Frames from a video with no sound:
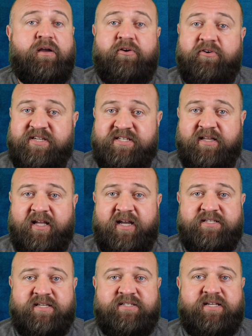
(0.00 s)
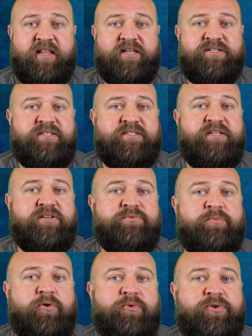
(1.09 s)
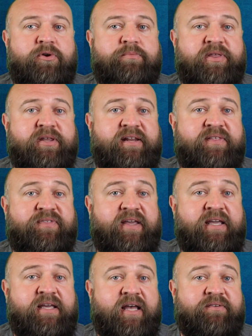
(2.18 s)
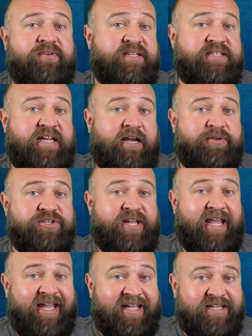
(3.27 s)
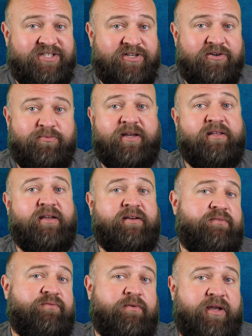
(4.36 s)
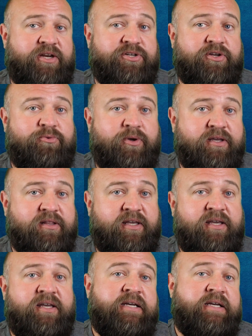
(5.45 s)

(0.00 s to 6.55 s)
Crystallized intelligence deals more with your ability to think of an established answer, recollect information quickly,